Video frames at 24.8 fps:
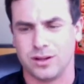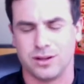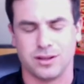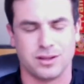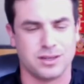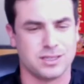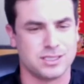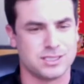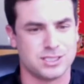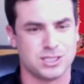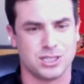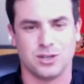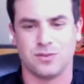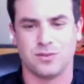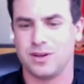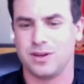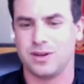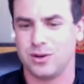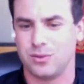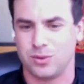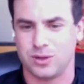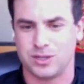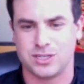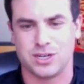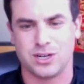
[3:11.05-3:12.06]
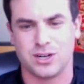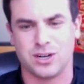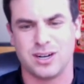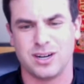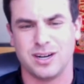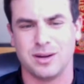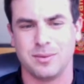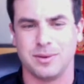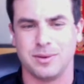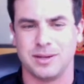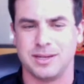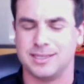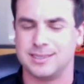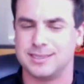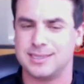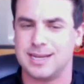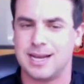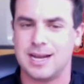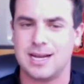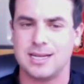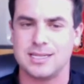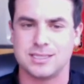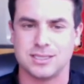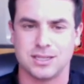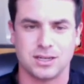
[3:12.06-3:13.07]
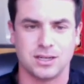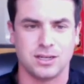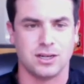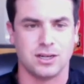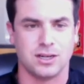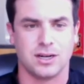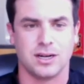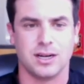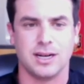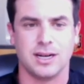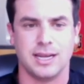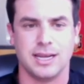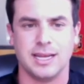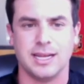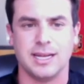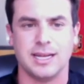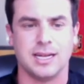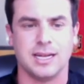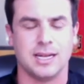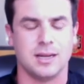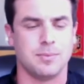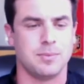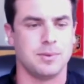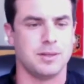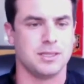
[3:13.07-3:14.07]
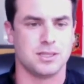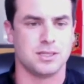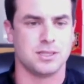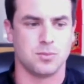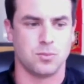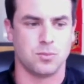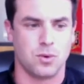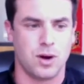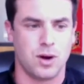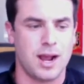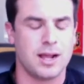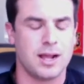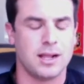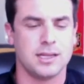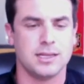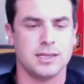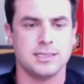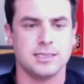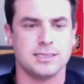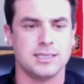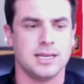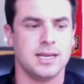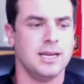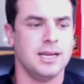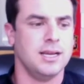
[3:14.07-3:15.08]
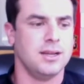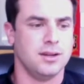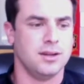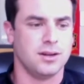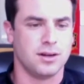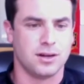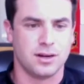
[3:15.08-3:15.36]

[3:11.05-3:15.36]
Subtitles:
whether they're serving, returning, because odds are you're going to end up in some rallies.